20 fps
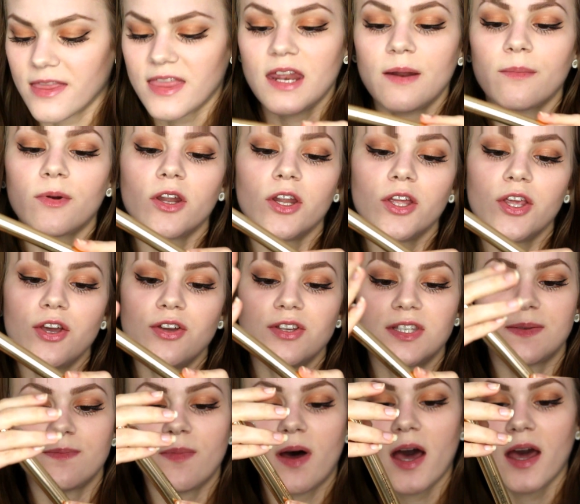Then I'm going to
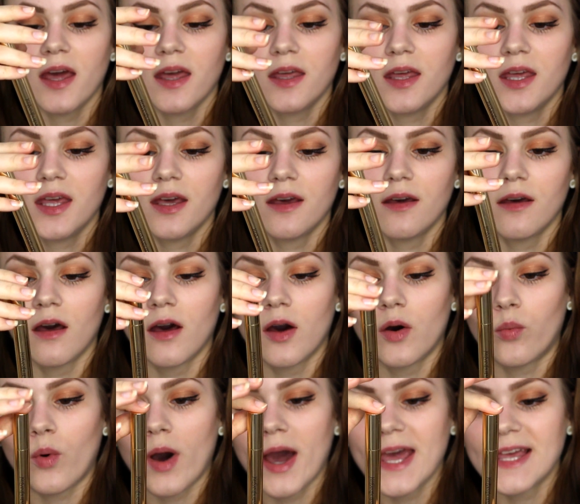use my
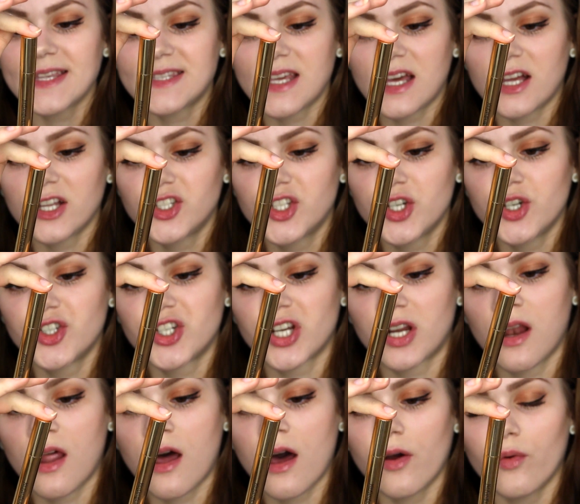YSL Touche
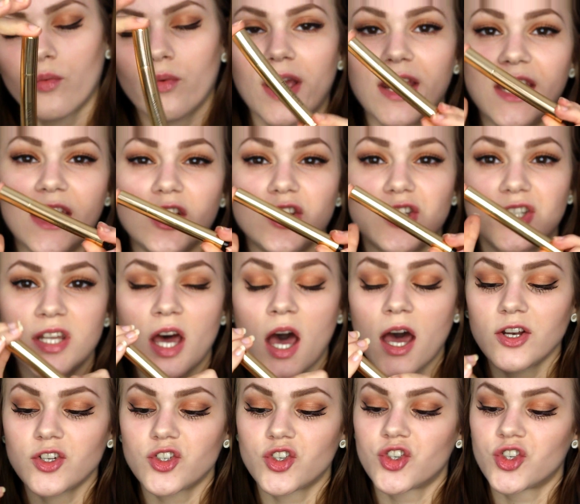Eclat Radiant
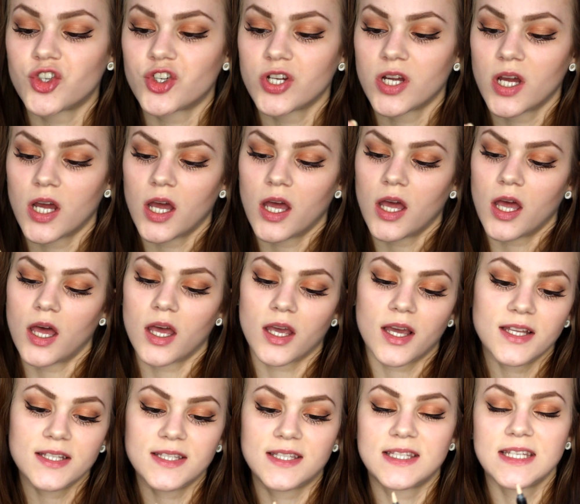Touch
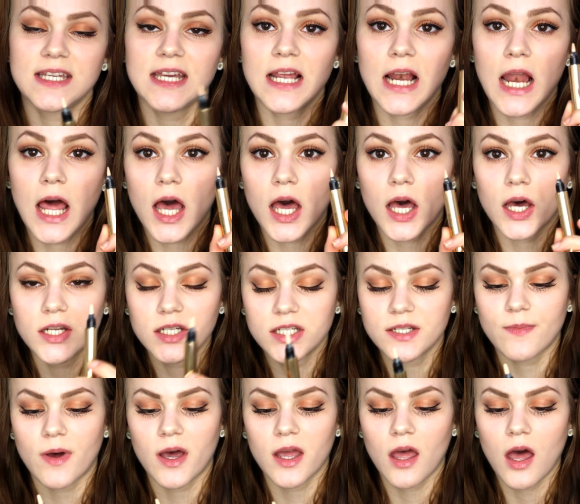concealer
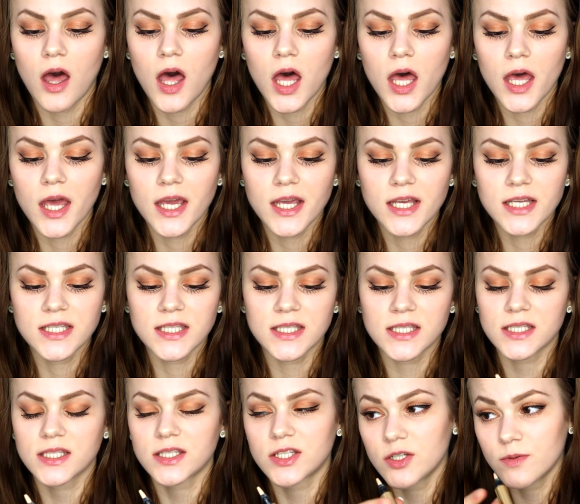under my
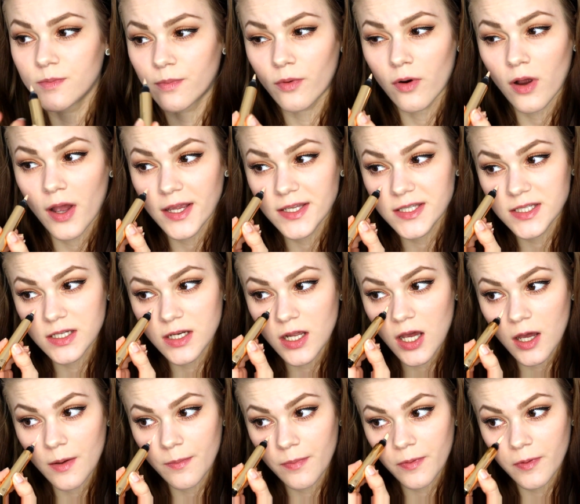eyes to brighten
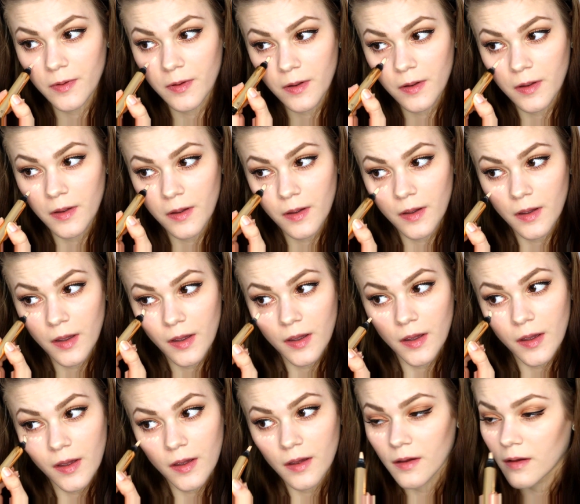up,
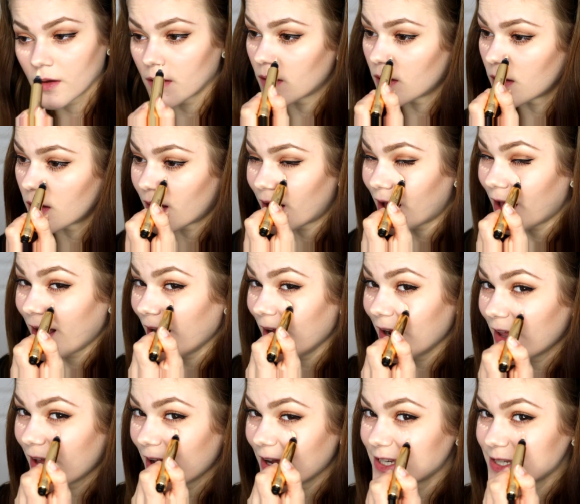
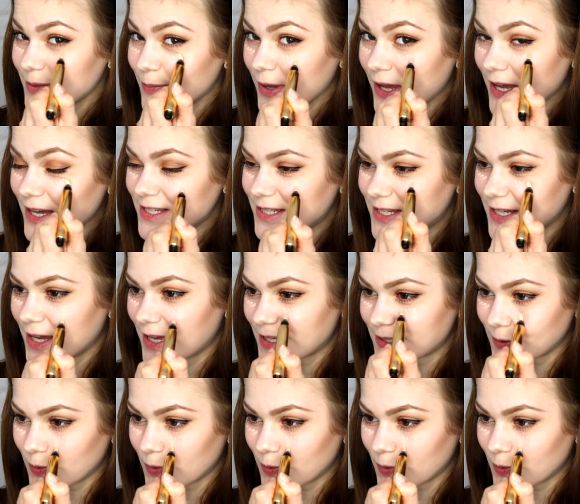highlight a bit as